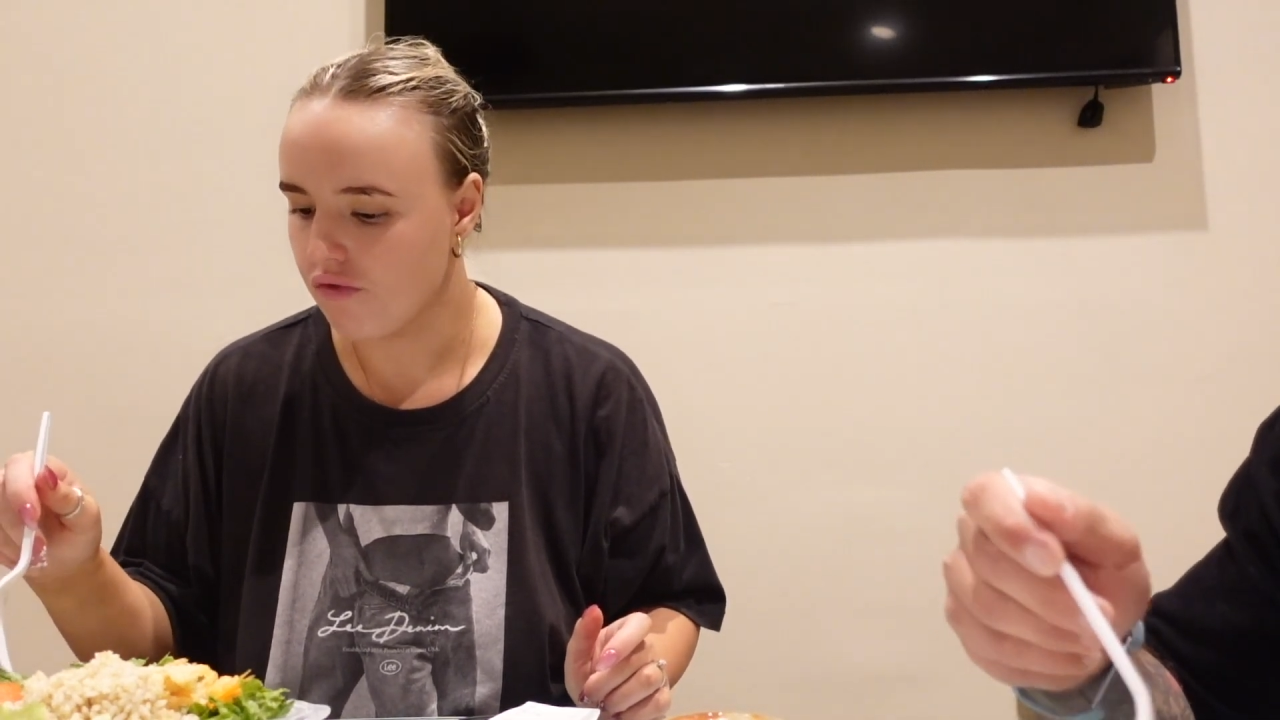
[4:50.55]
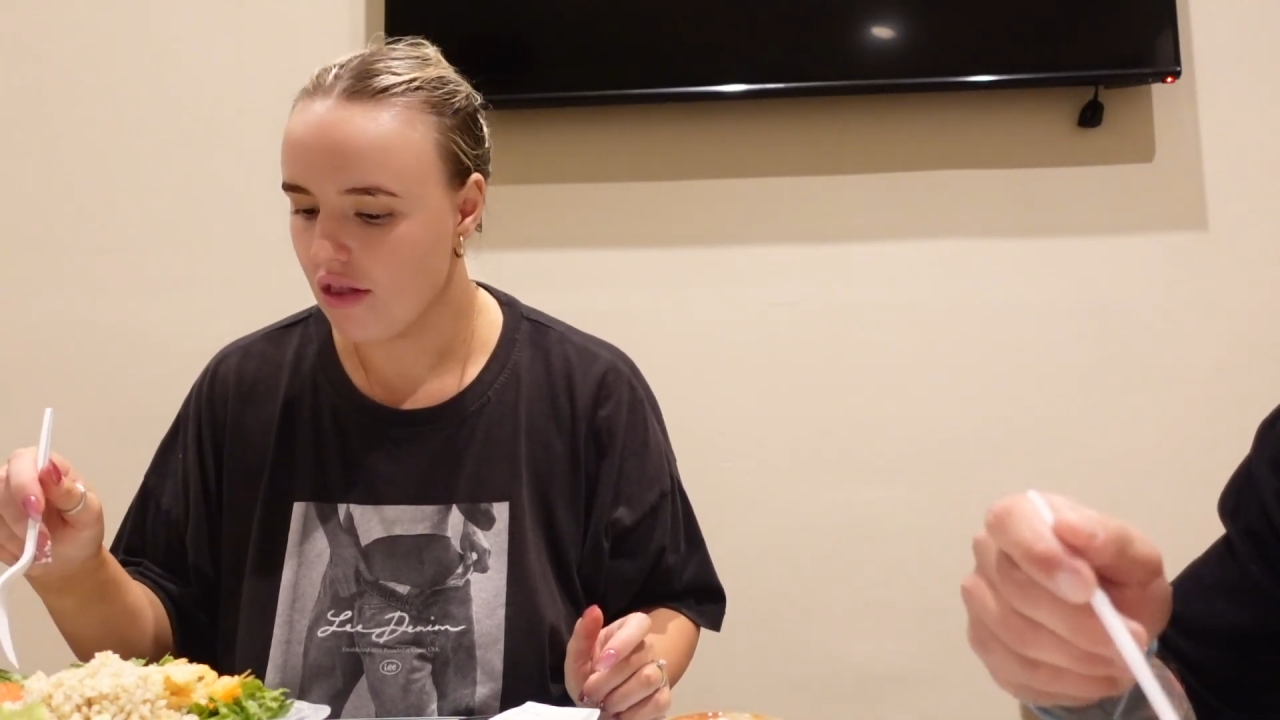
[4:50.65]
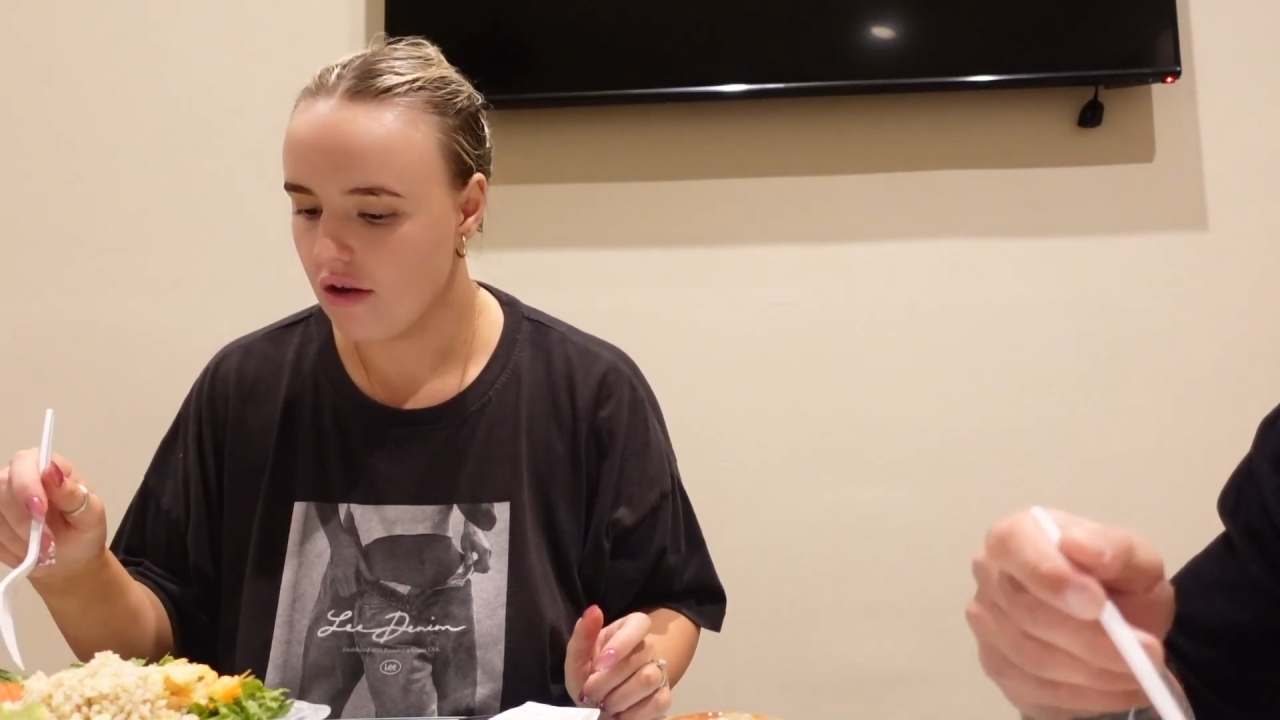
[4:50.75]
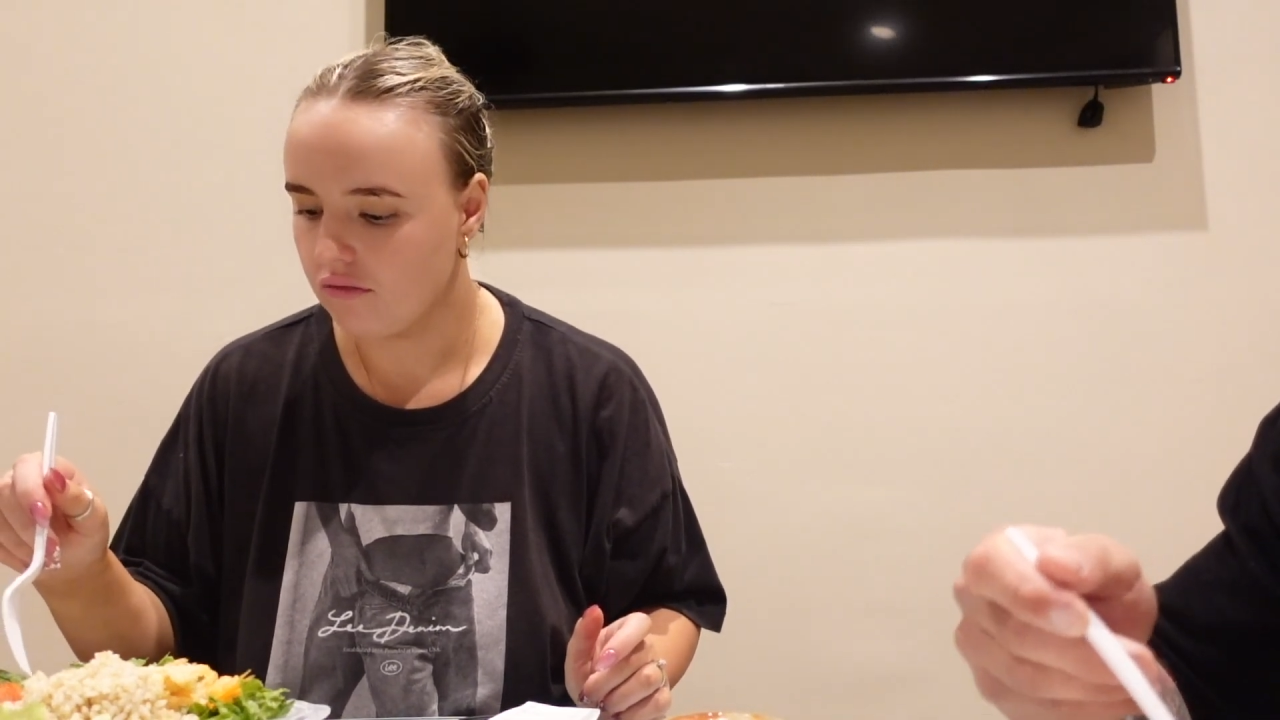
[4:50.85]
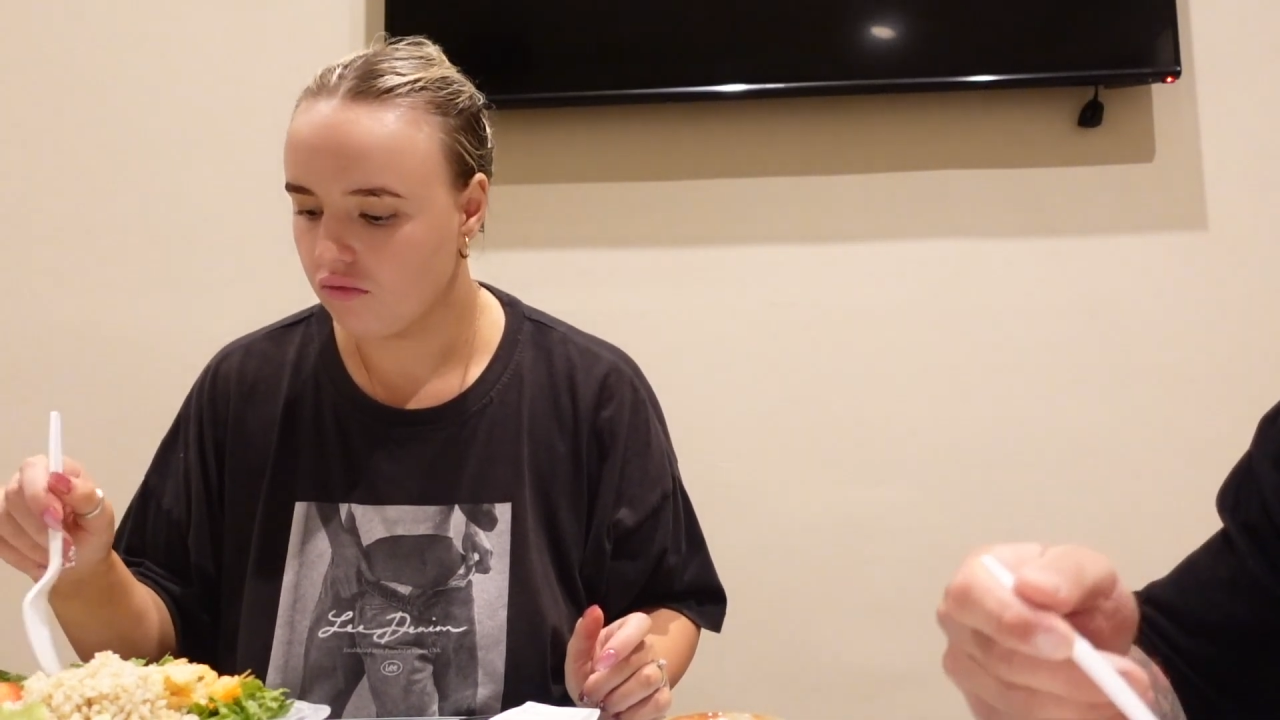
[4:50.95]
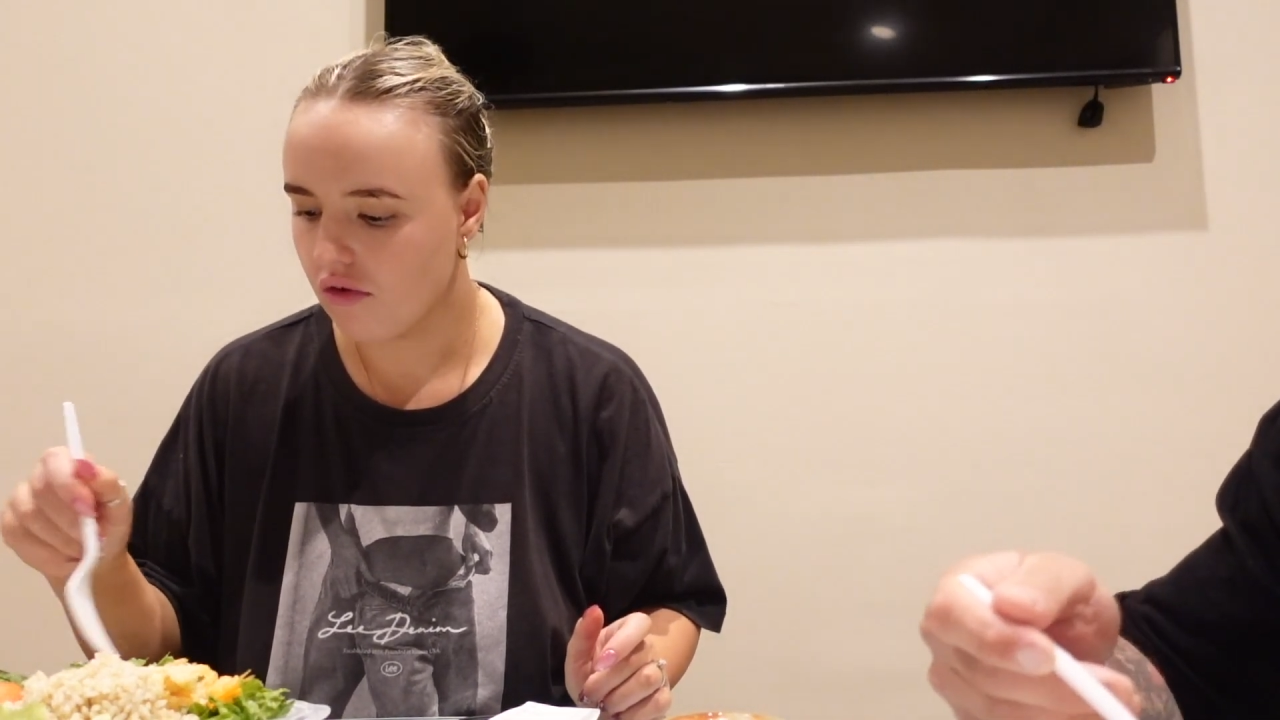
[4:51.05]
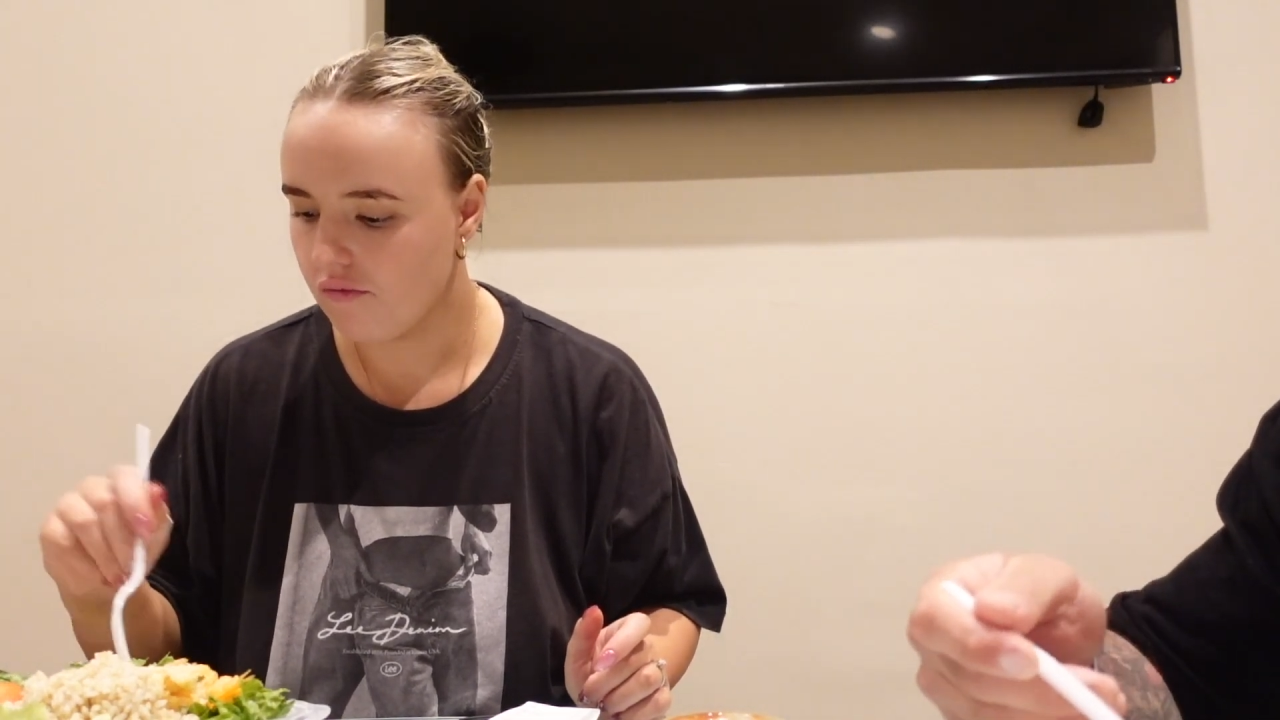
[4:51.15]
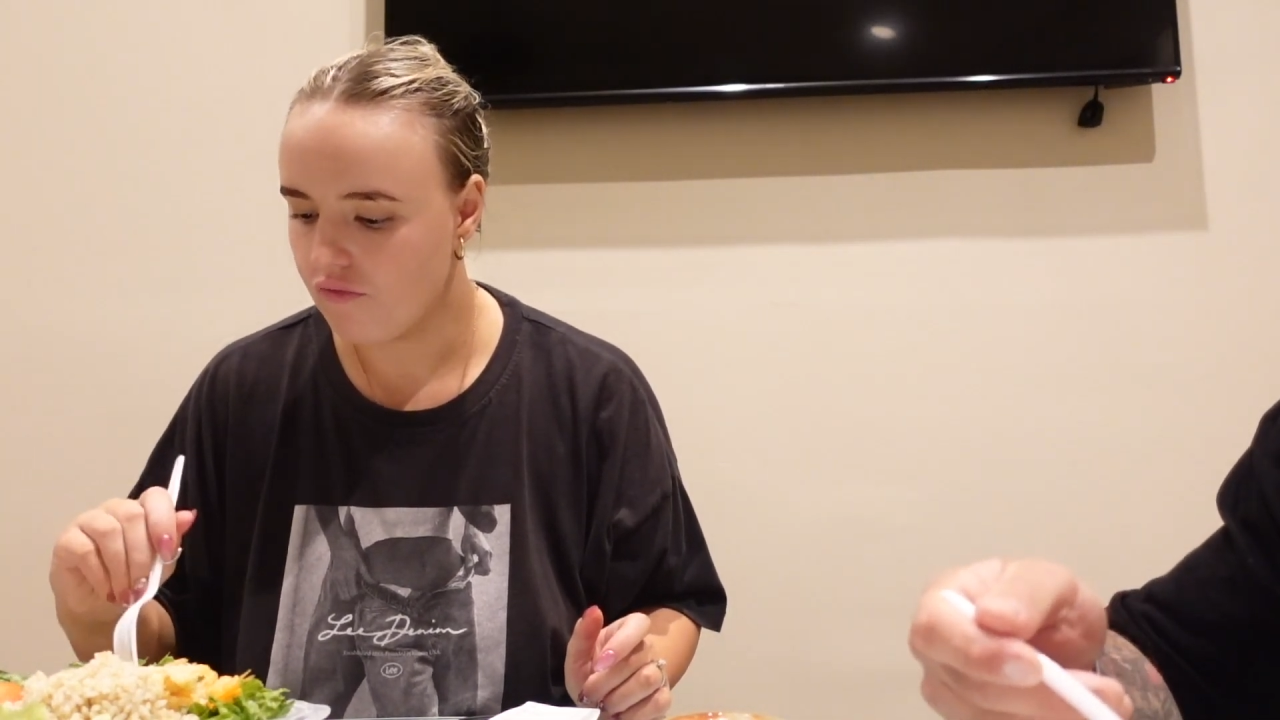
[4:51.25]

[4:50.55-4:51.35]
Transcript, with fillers: the pasta.